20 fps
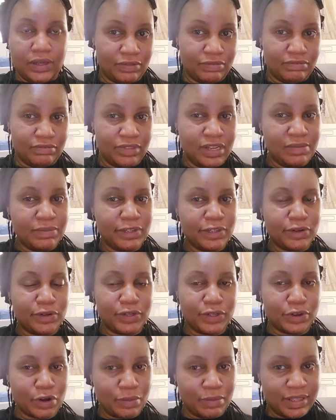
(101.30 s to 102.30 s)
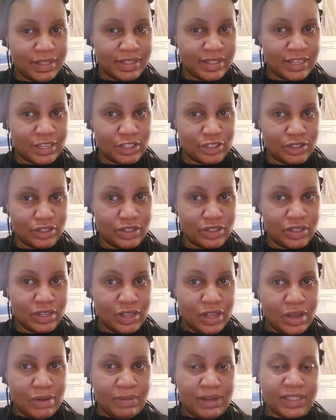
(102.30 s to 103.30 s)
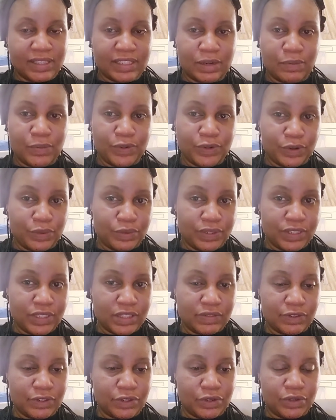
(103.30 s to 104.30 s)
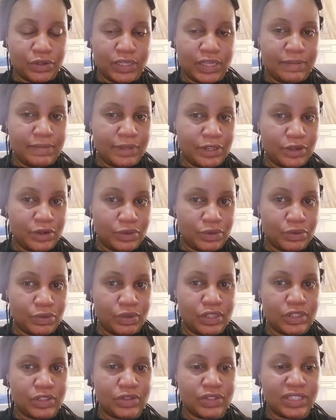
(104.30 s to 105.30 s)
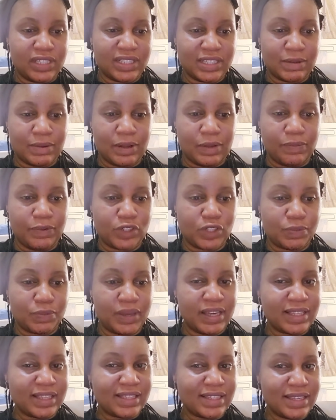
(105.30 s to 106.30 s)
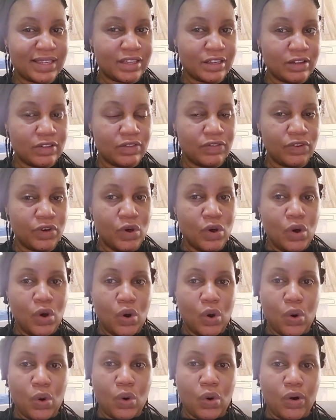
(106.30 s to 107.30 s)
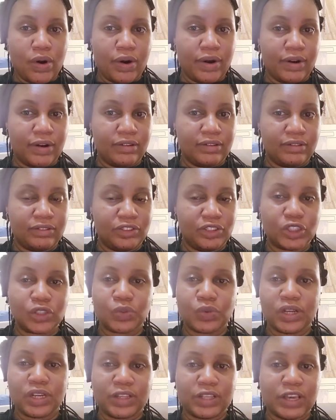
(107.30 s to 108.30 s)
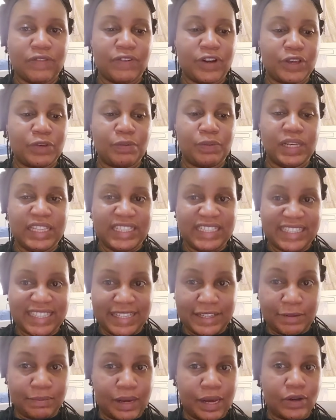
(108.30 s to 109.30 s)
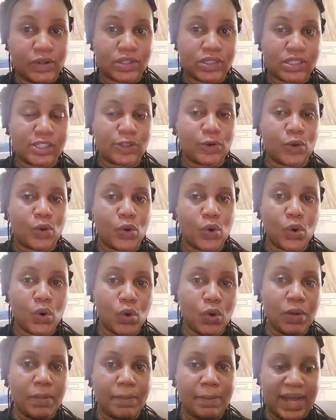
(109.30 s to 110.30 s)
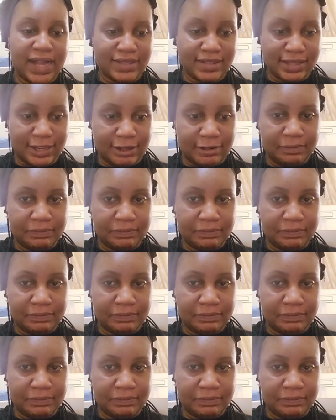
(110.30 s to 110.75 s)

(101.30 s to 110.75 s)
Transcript: Let me know in the comment section. By the time we're done with this video, you let me know whether you think it's about perspective or just whatever you plain think about the whole matter.